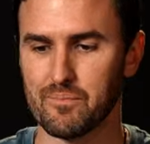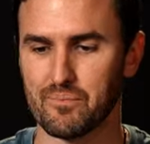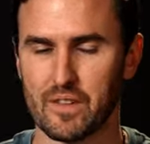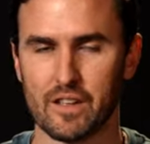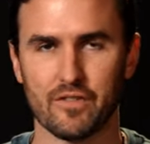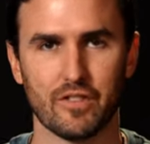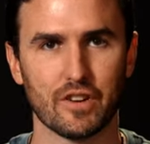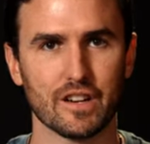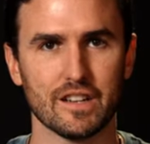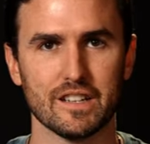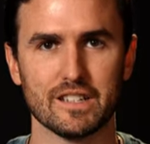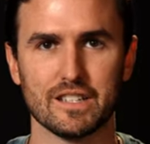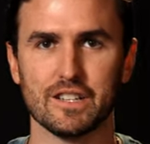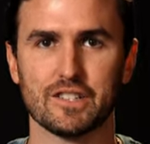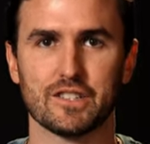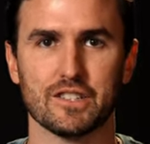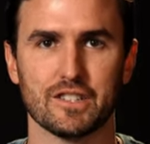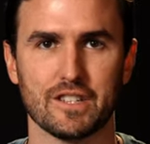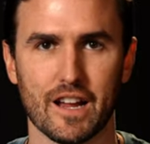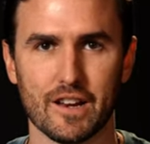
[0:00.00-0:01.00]
if you're going to
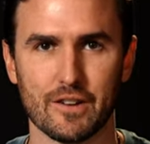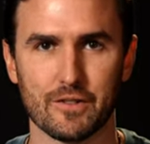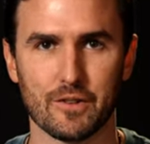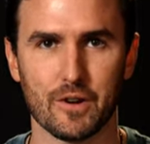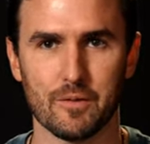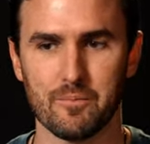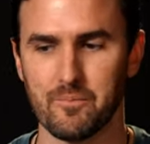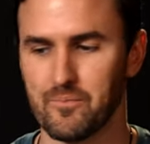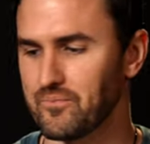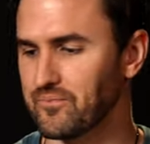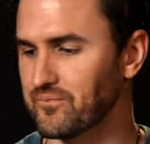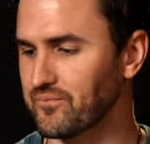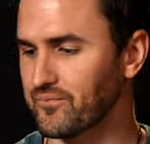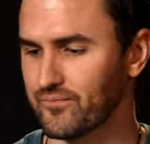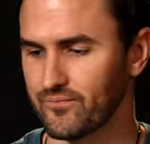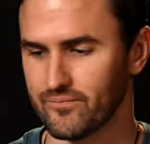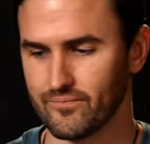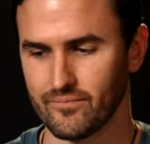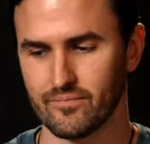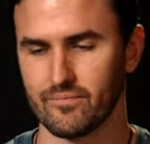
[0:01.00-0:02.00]
teach a 10-year-old,
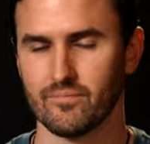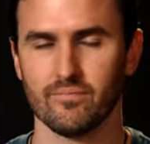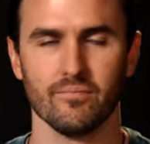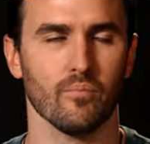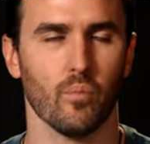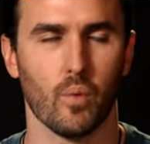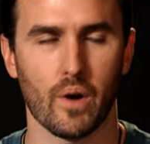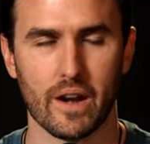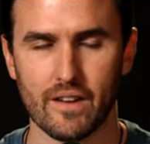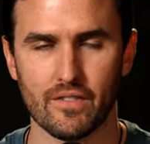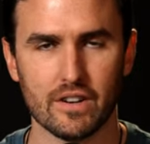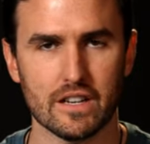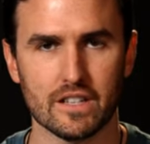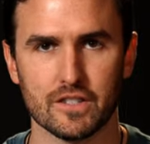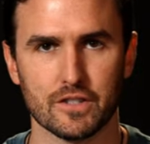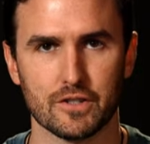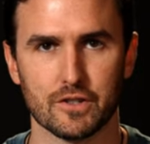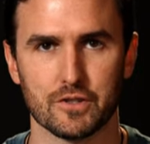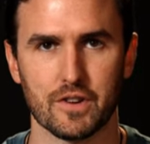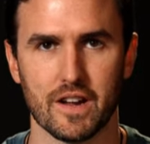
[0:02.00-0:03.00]
whatever it is
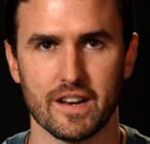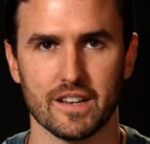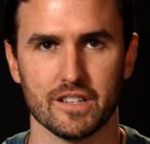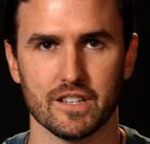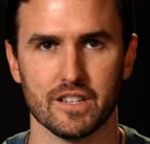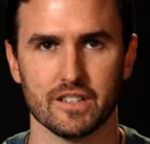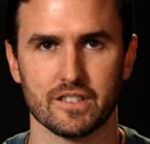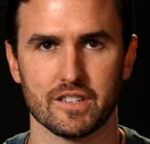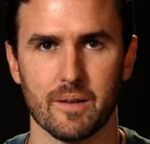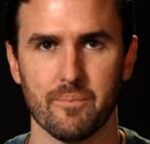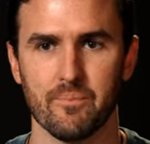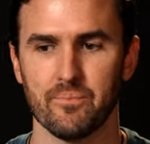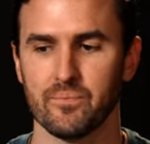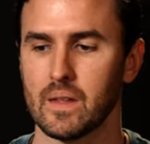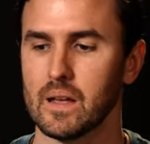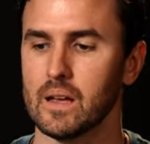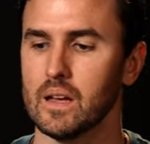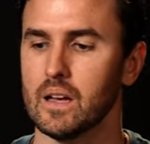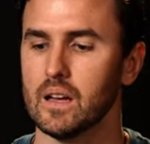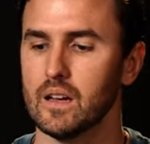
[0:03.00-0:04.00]
that you're trying to teach them,
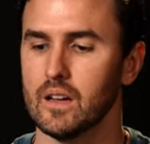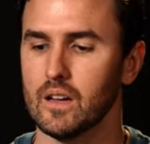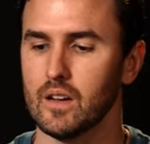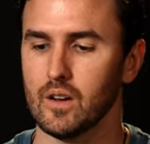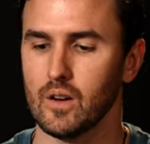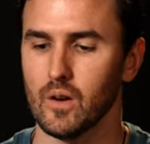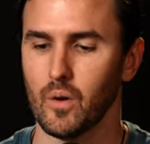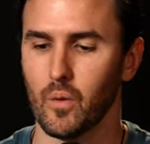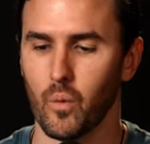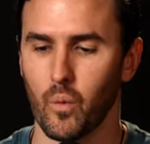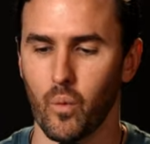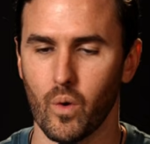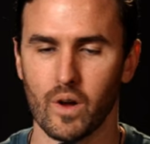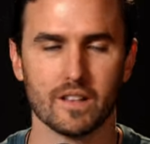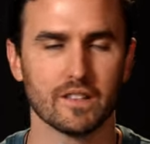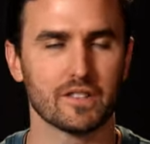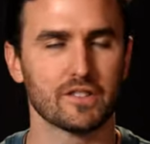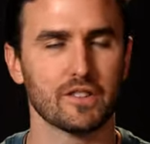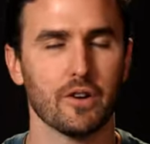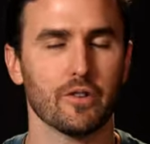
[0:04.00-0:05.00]
what
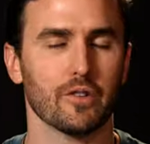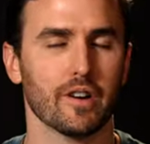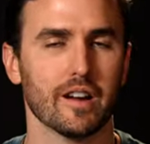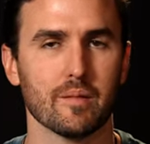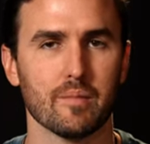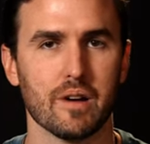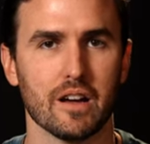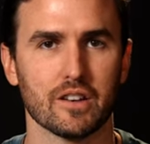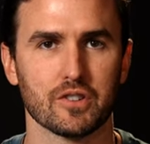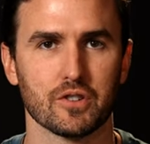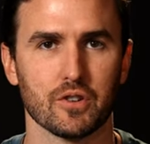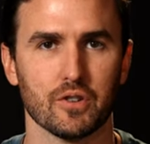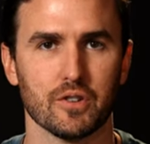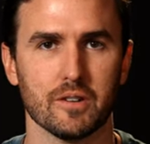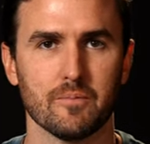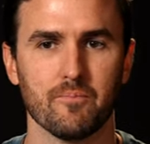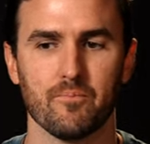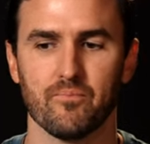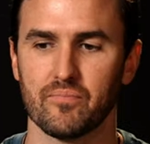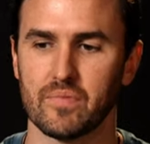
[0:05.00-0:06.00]
is so great about
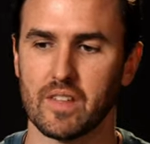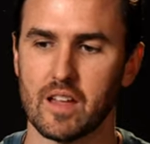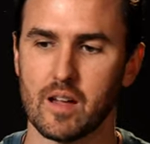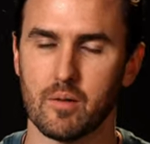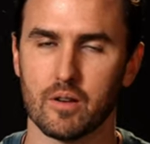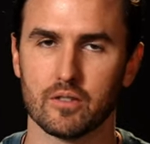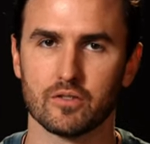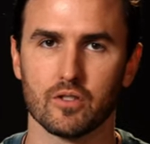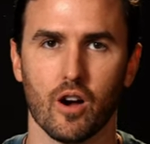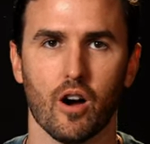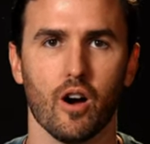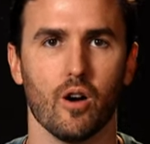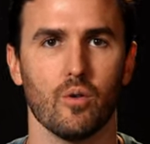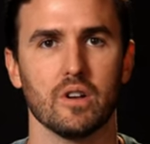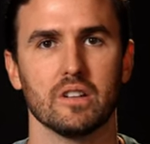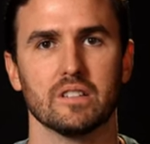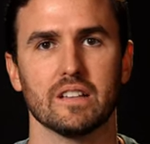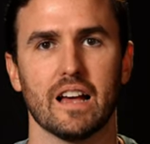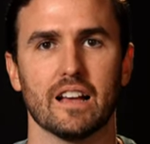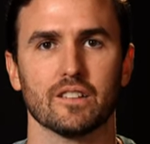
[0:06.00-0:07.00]
children? They almost
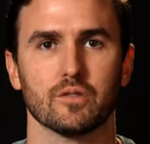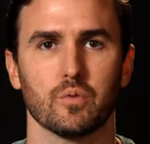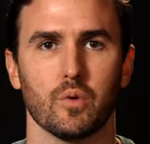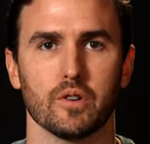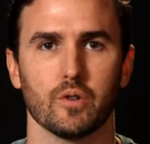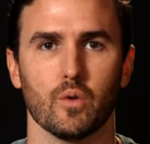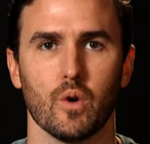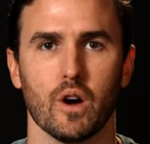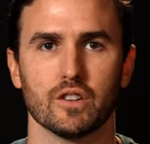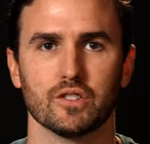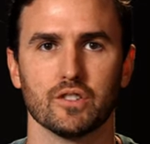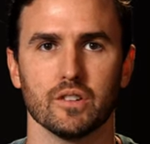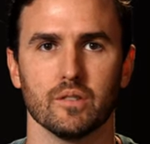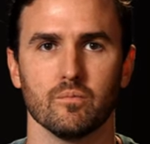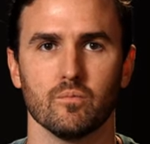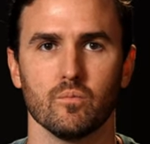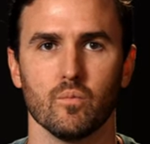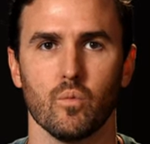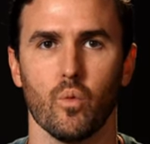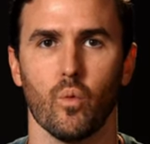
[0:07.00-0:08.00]
always ask one
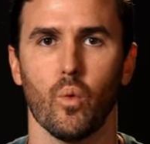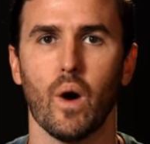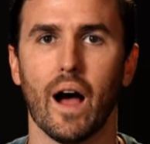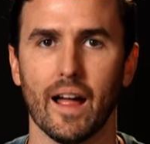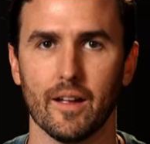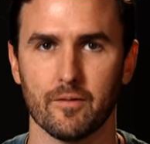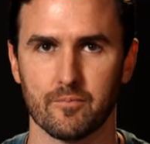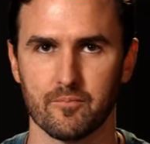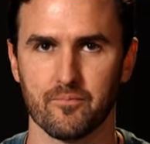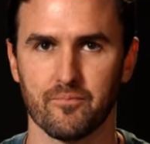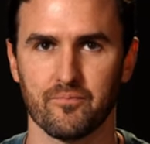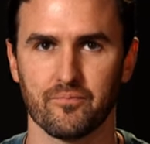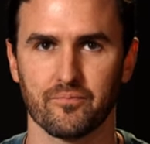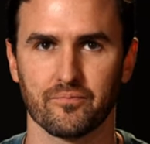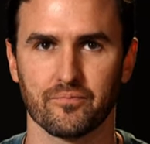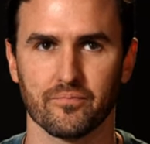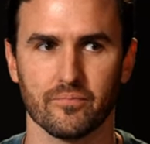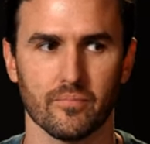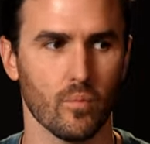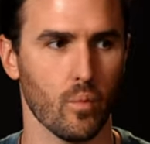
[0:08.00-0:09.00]
question. Why?
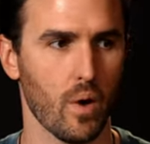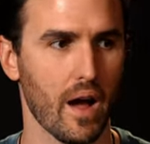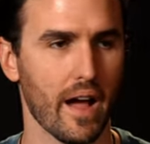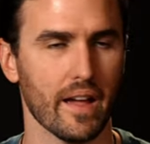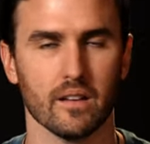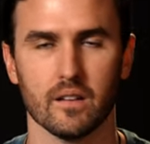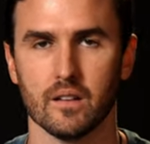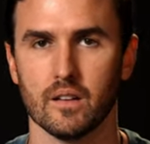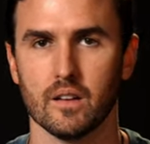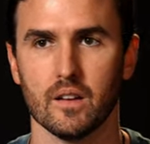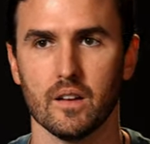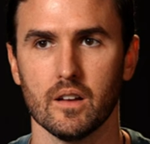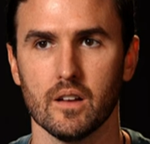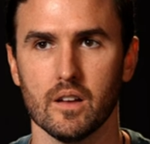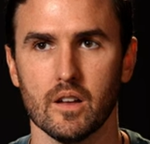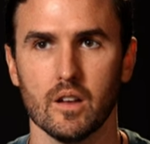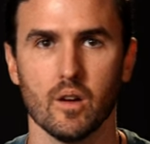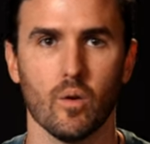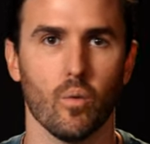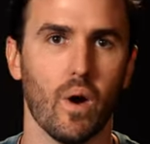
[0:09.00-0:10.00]
Why?
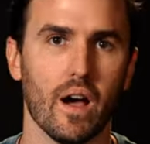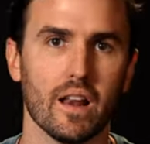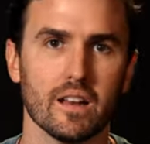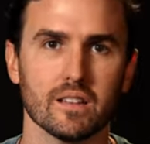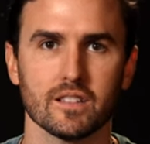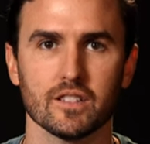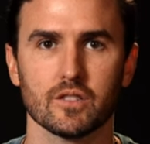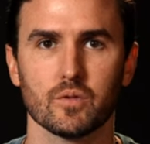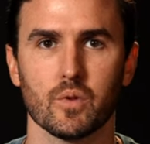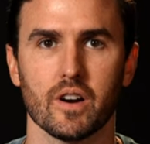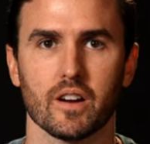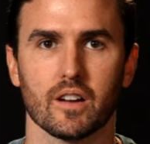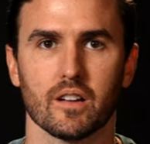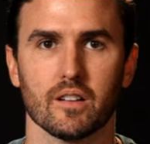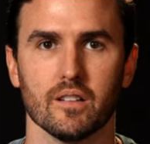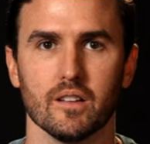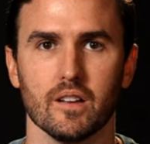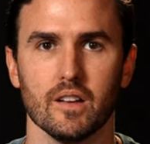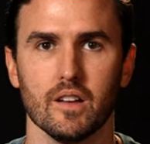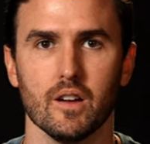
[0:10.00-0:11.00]
Why does this
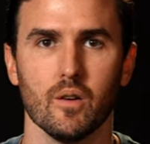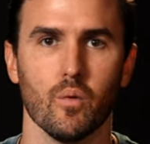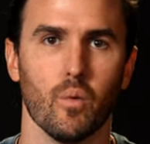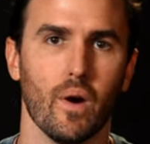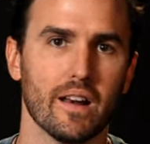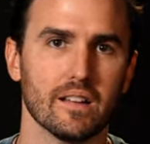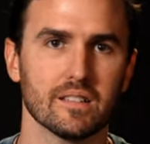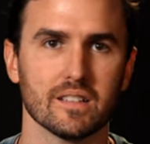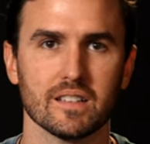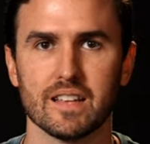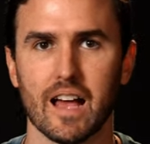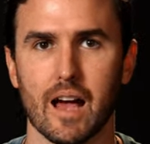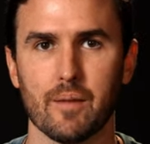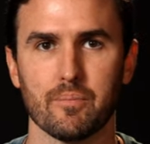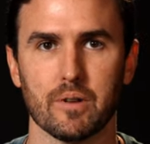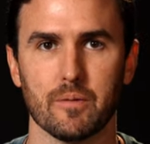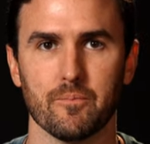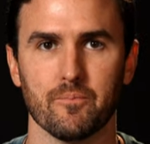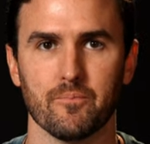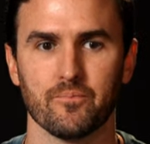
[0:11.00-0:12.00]
work? Why does this
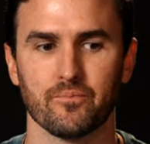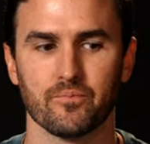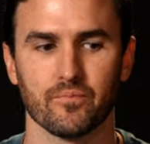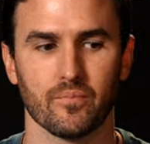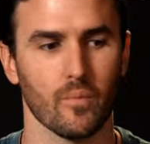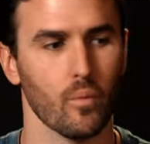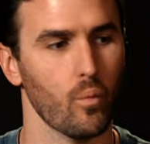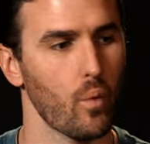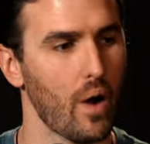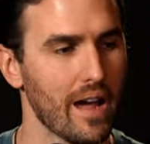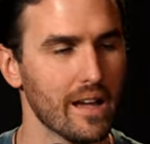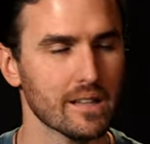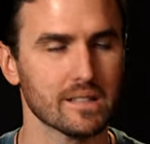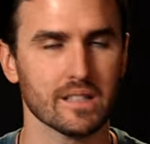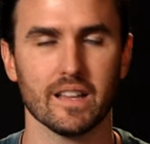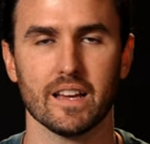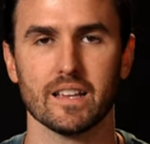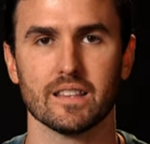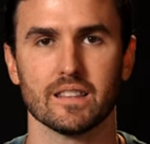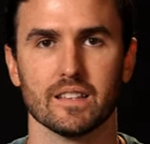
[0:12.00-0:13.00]
happen? Why is
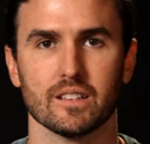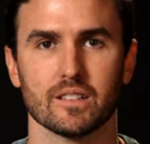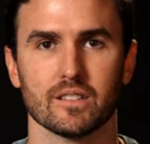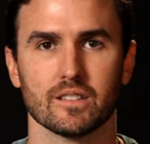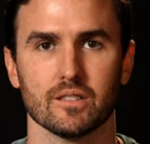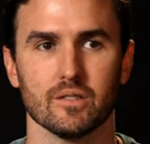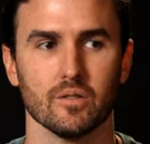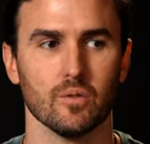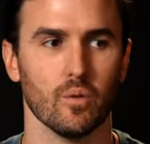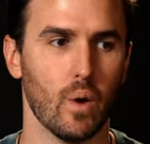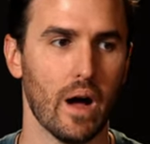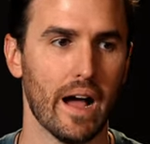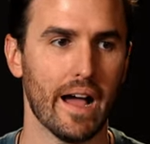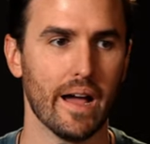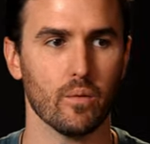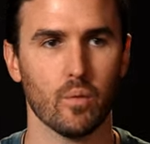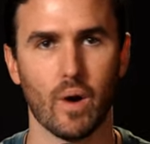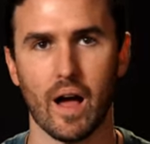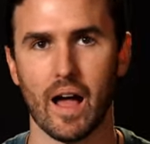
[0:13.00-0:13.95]
it like this? Why?